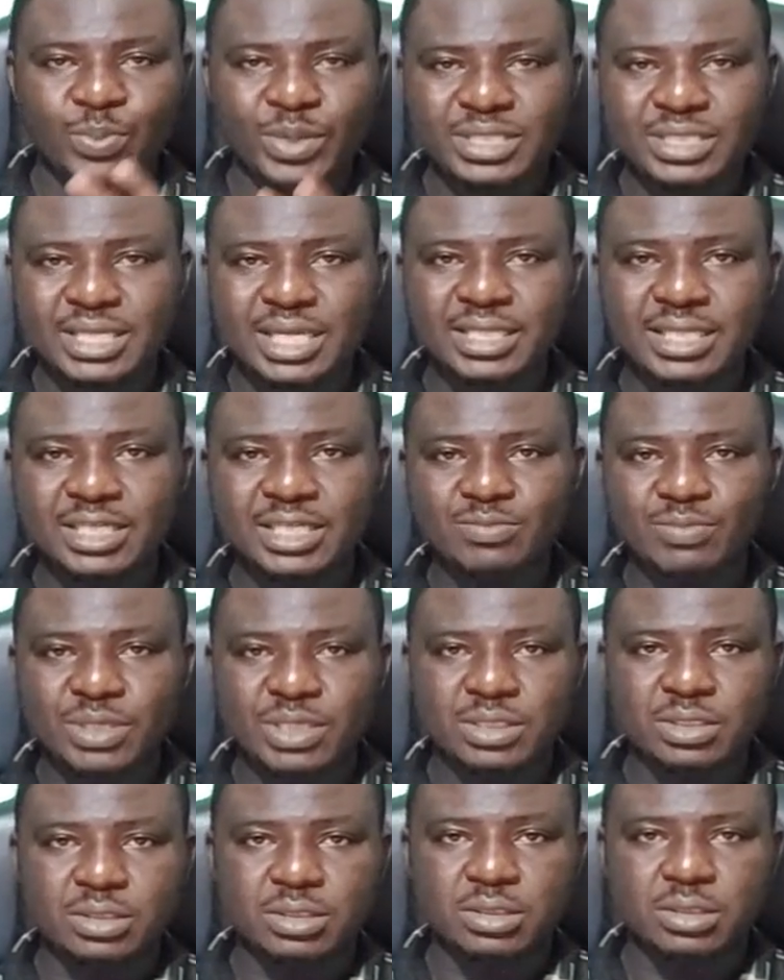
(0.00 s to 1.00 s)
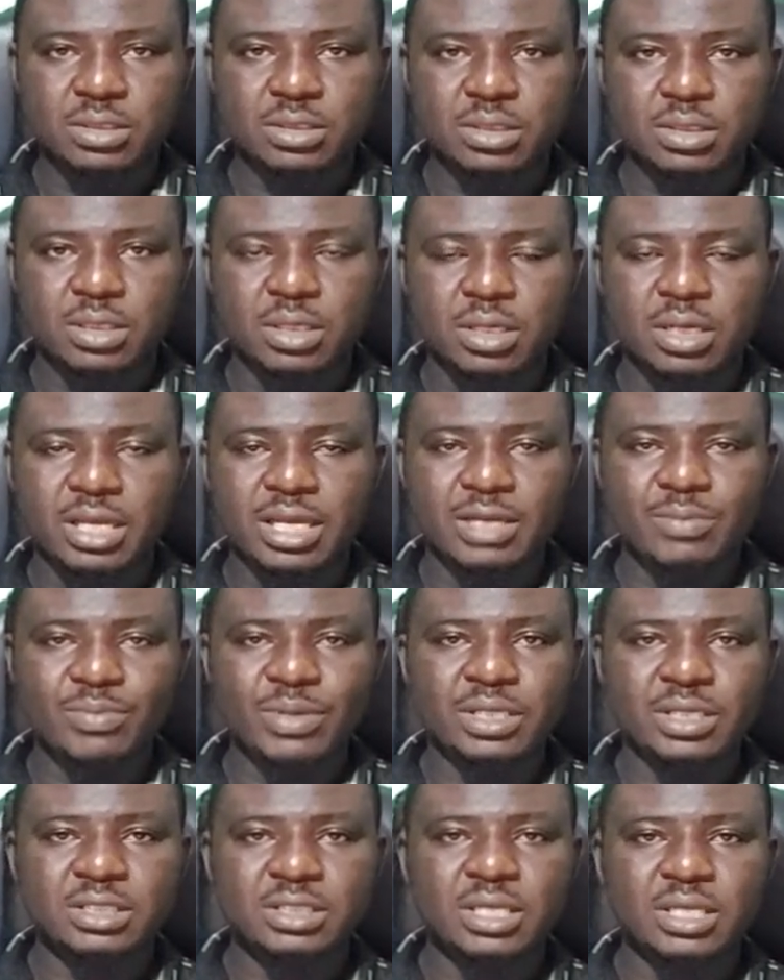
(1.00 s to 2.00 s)
what percentage means.
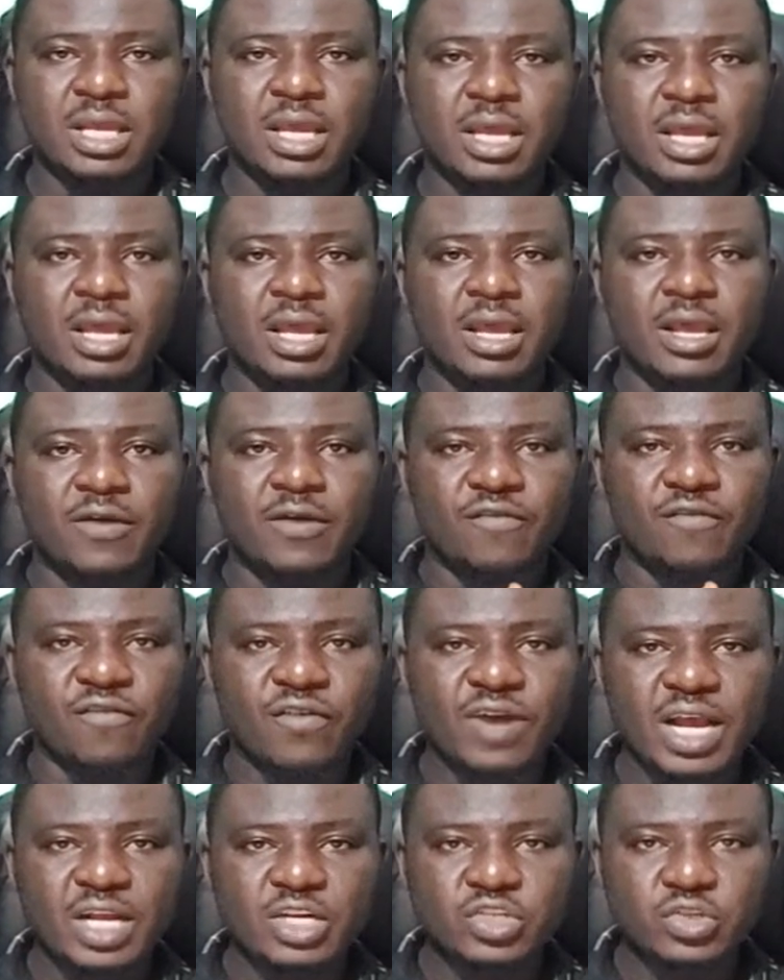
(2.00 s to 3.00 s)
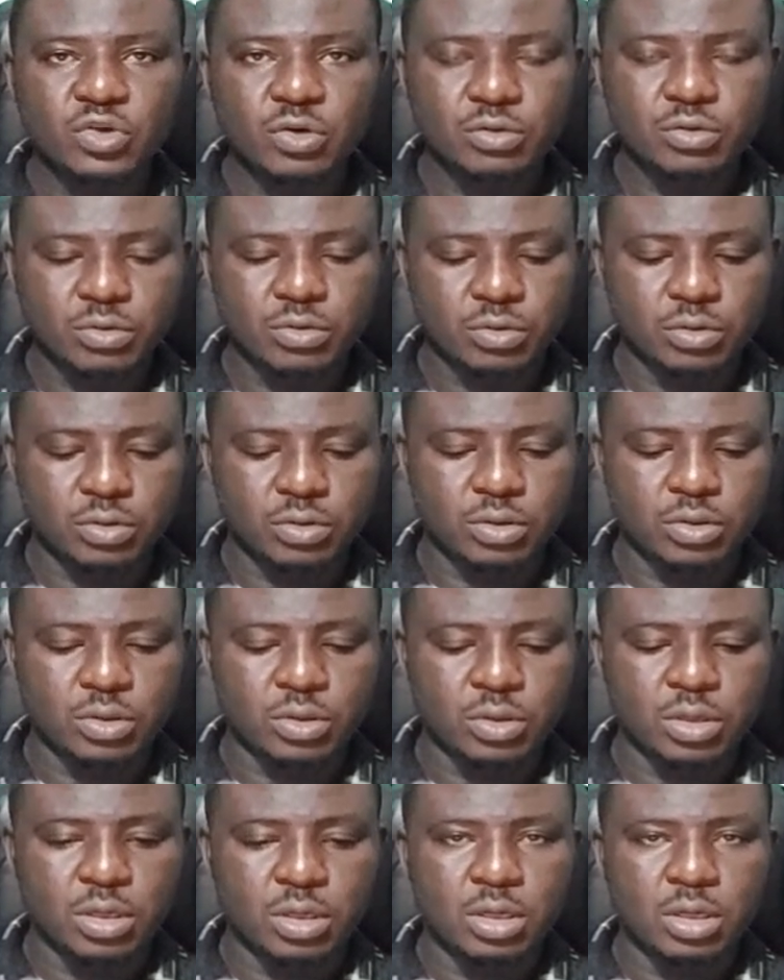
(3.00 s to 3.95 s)
It means a fraction